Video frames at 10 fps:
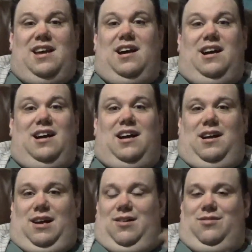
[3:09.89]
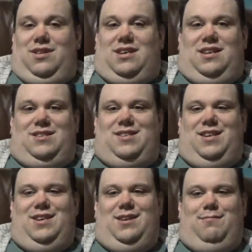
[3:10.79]
I don't think that's
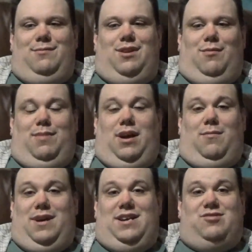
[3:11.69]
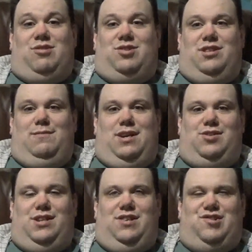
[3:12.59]
bare by any stretch of the
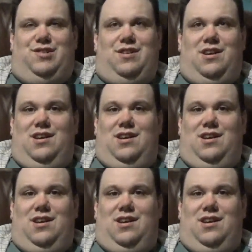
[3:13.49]
imagination.